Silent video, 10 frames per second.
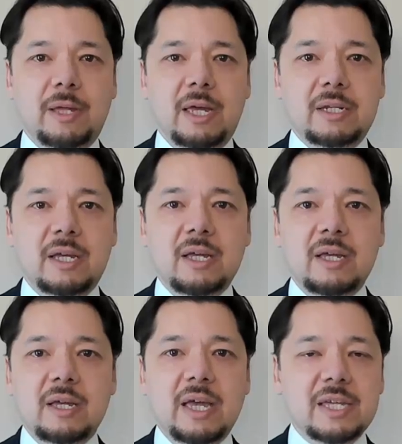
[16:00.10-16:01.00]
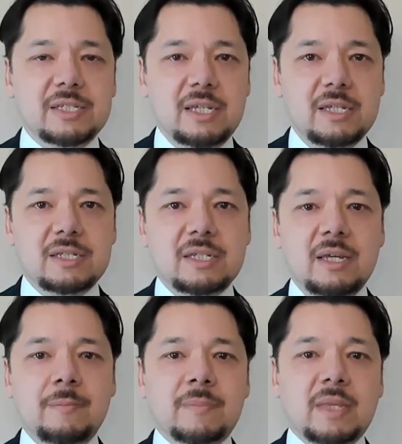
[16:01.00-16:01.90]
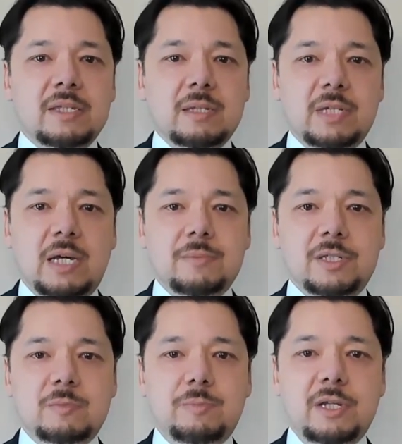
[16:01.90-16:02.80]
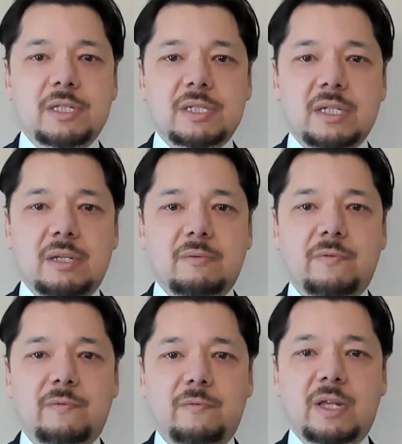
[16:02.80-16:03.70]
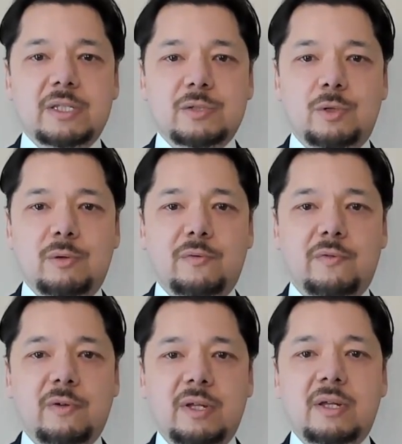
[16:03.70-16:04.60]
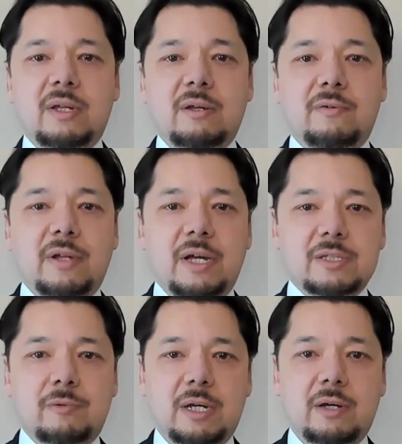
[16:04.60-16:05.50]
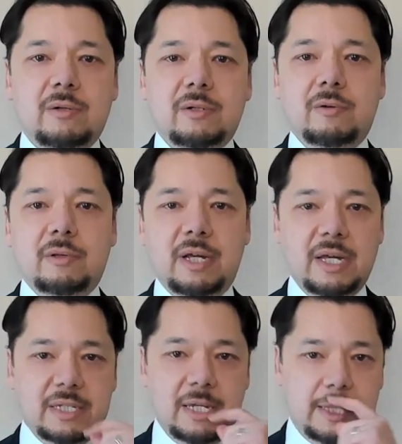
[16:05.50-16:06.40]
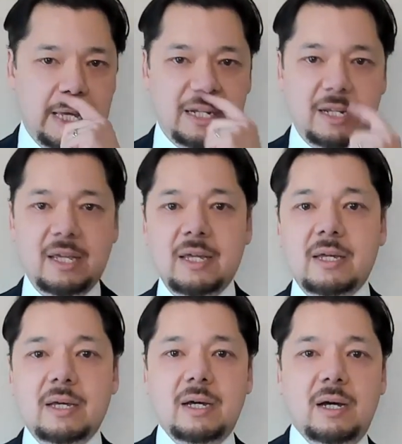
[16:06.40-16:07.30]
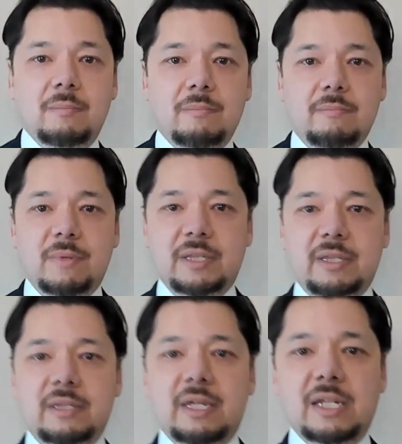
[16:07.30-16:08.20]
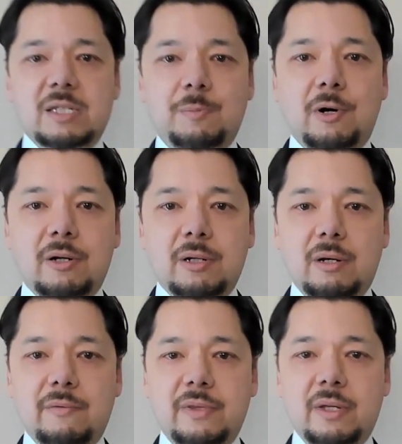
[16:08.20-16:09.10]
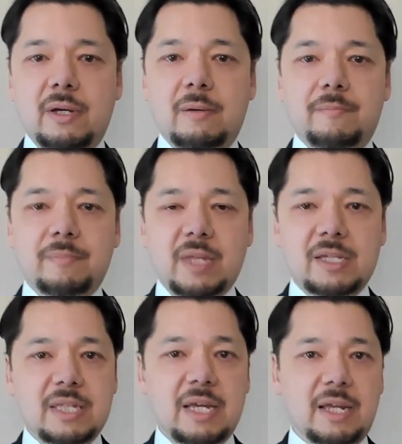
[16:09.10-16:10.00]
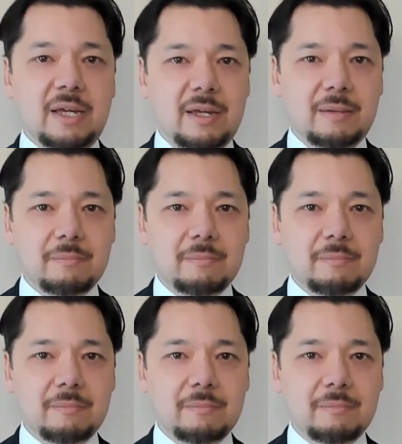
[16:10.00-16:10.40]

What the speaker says: blade as is. And sometimes it splits and sort of flies around or lies like that. But that is part of the aesthetic,